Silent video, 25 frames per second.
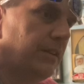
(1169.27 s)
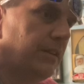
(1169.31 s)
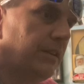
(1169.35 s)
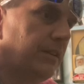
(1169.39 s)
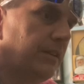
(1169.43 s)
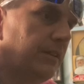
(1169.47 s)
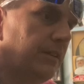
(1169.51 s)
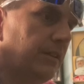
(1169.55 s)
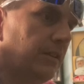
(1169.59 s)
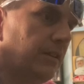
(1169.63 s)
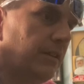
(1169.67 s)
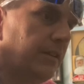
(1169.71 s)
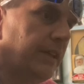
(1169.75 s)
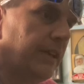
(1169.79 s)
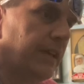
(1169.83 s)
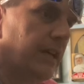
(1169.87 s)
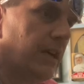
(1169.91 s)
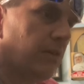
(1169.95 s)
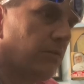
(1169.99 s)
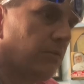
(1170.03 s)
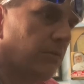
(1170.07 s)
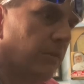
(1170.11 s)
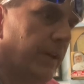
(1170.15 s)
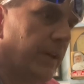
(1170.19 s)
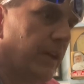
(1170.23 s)
They
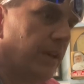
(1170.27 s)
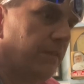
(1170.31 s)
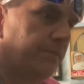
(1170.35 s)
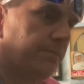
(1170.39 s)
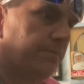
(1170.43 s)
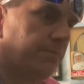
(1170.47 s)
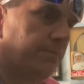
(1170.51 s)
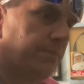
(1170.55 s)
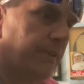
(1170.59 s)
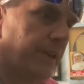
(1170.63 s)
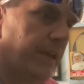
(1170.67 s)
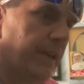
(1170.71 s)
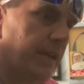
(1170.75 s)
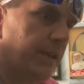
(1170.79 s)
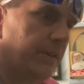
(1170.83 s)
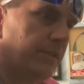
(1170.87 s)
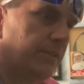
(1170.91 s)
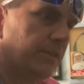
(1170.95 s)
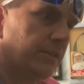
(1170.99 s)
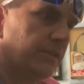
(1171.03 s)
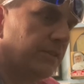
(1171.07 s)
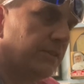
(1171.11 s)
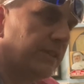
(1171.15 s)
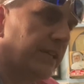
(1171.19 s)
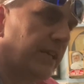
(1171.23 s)
got rave
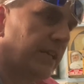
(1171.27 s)
pages.